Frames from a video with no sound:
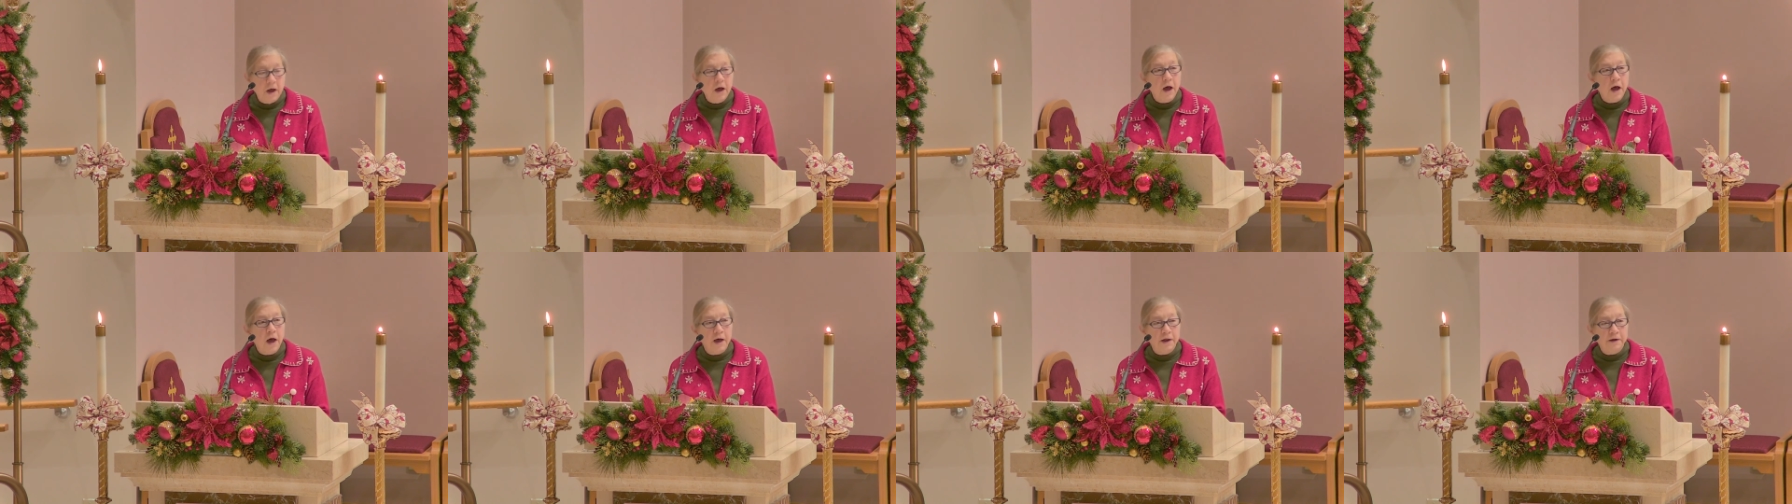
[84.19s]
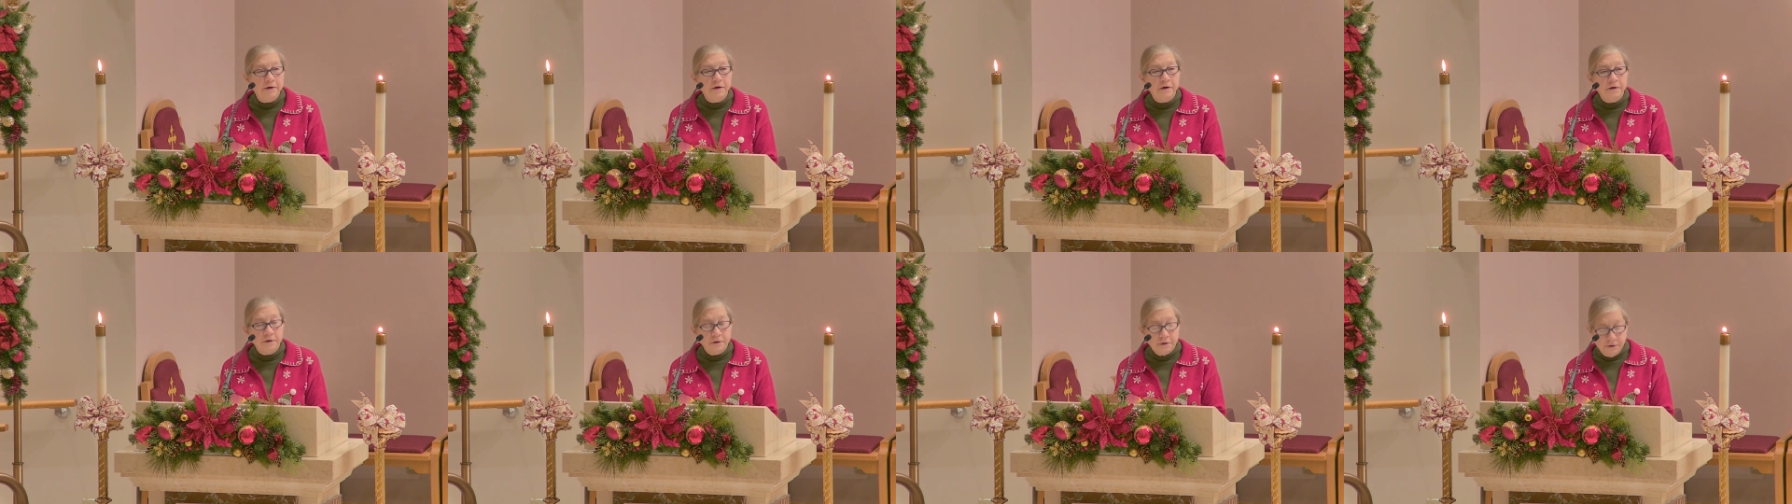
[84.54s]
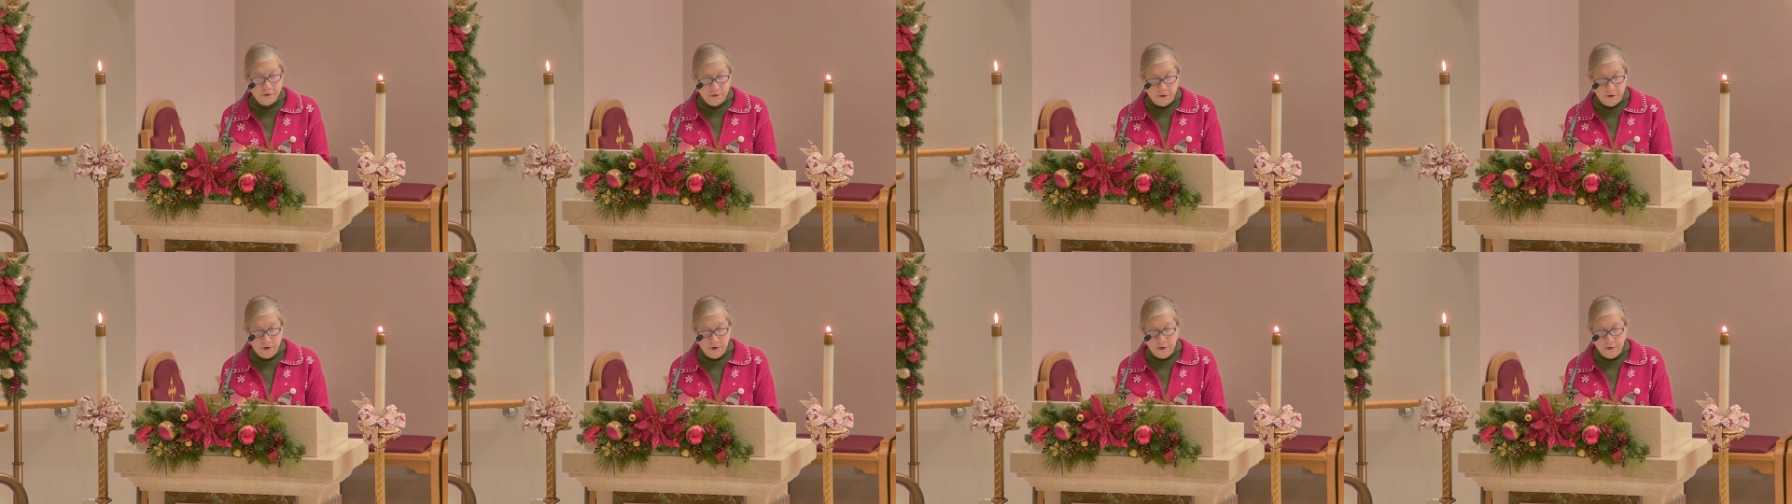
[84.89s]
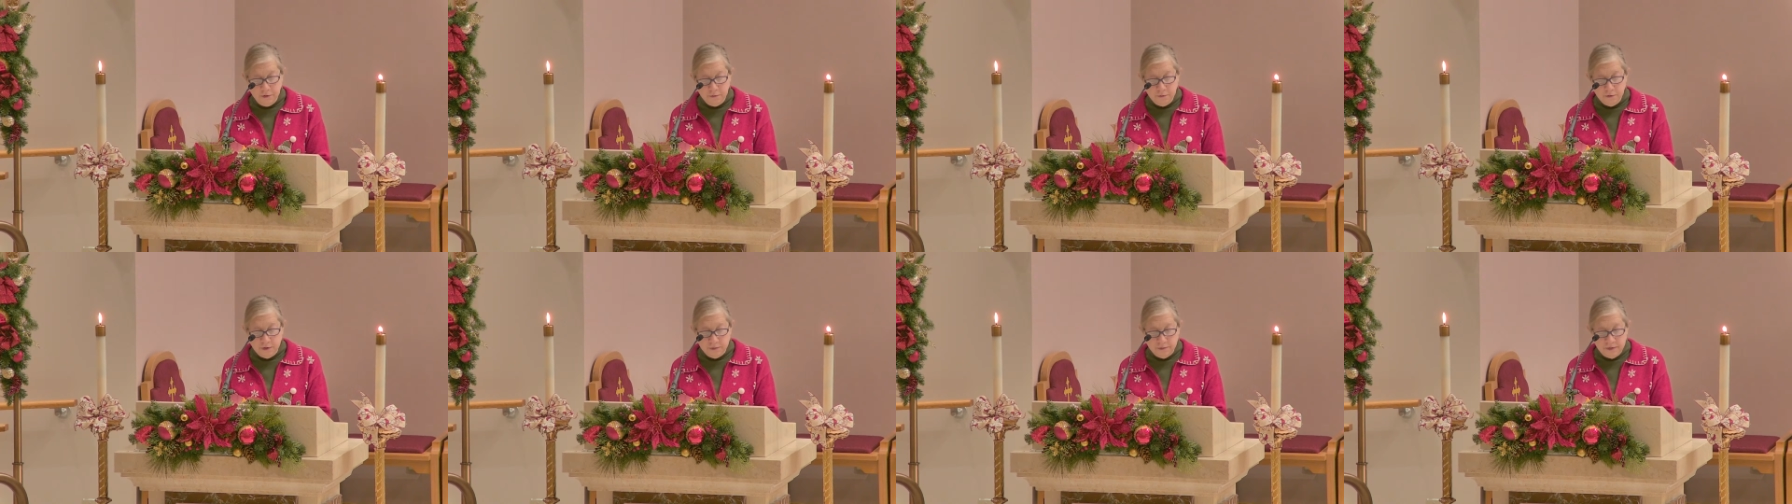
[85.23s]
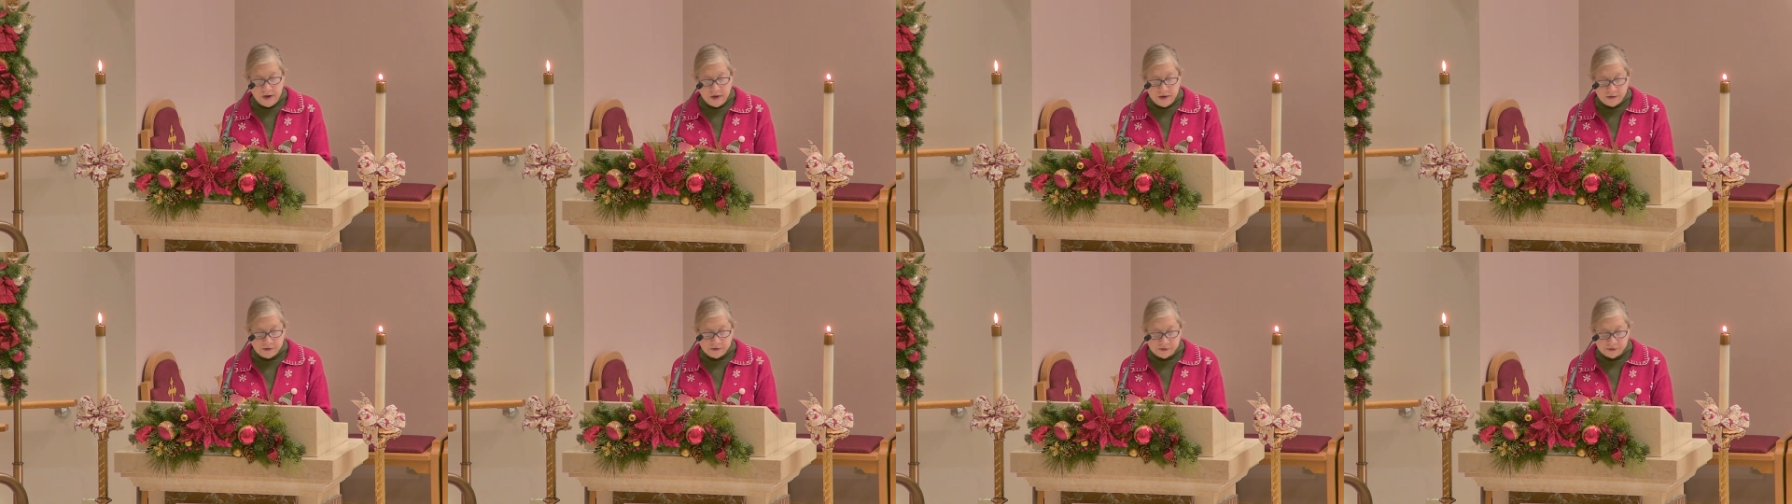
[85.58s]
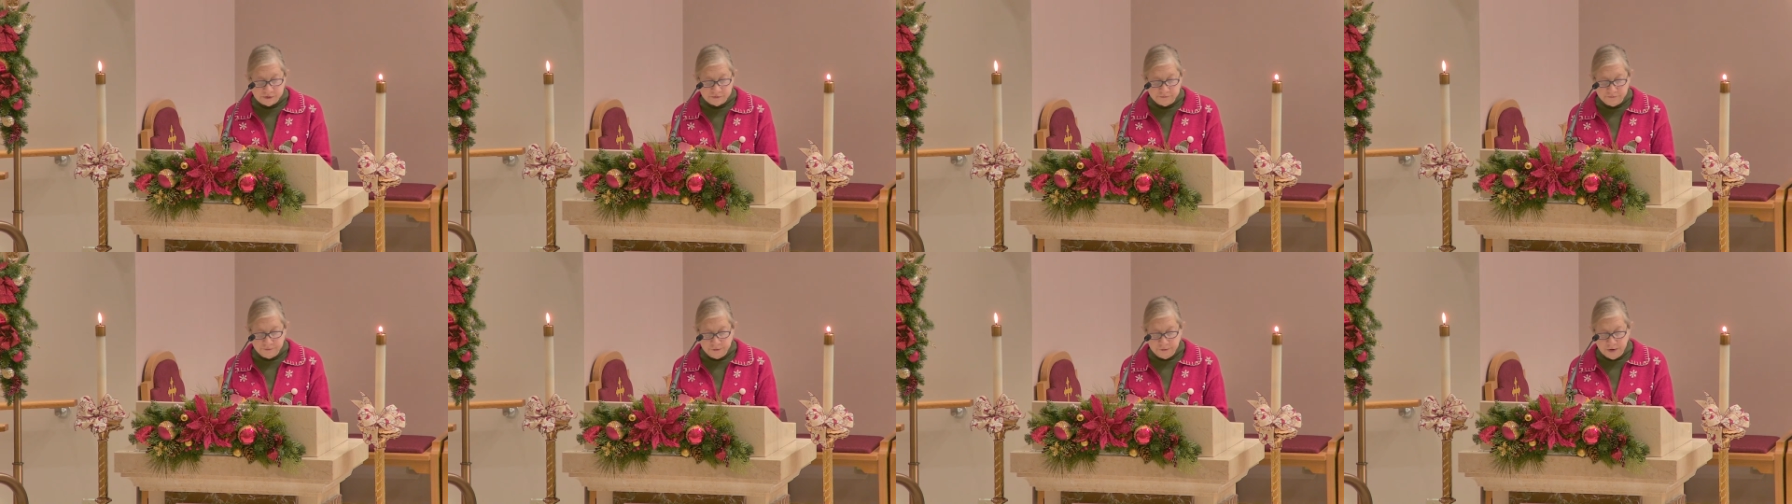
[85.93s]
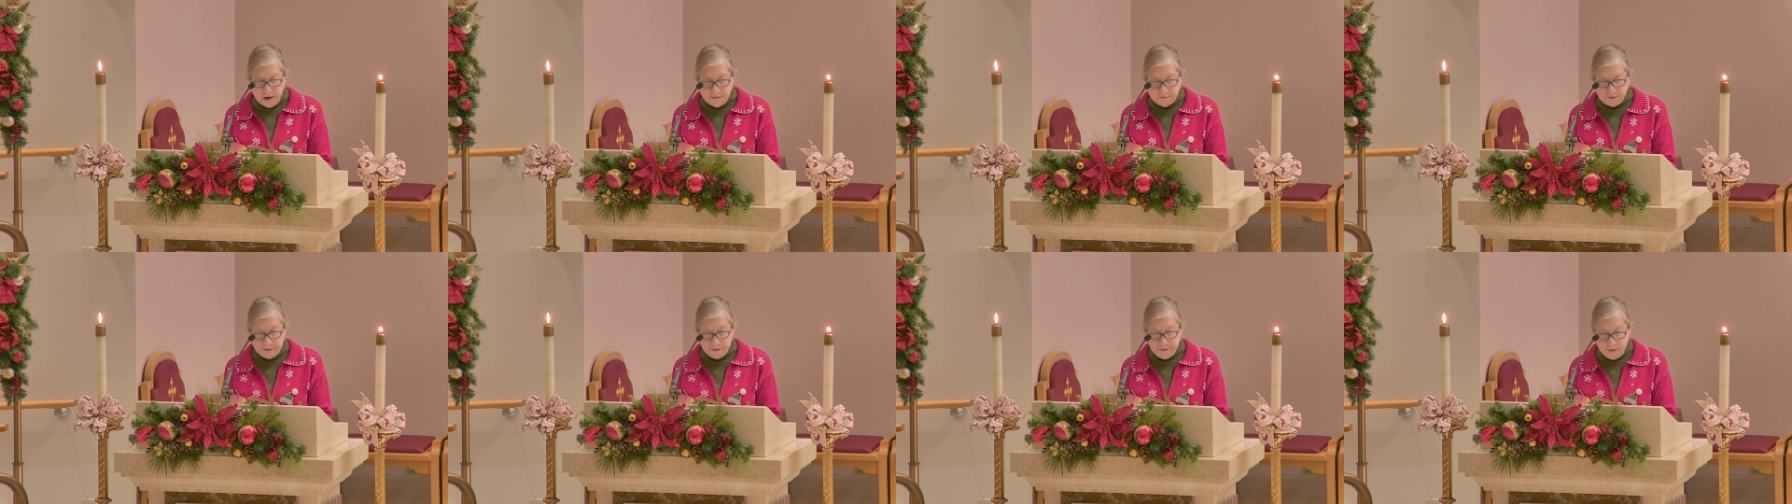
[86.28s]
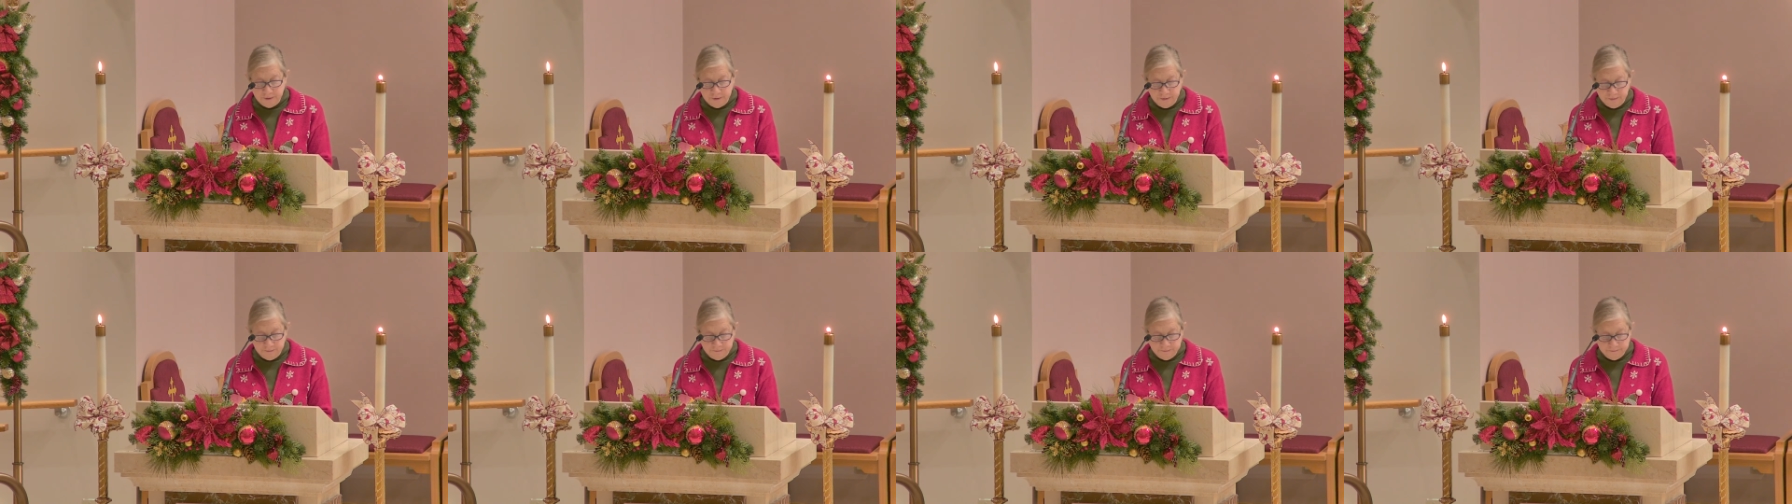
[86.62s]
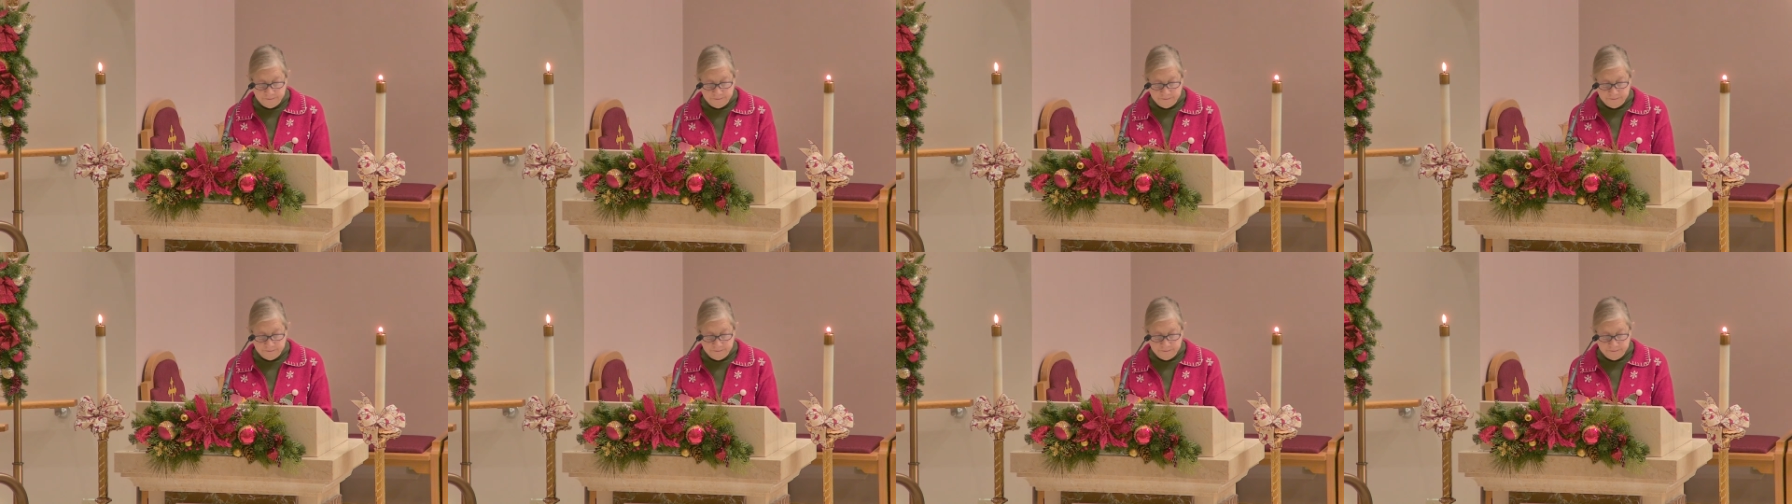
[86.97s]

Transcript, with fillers: God remains forever.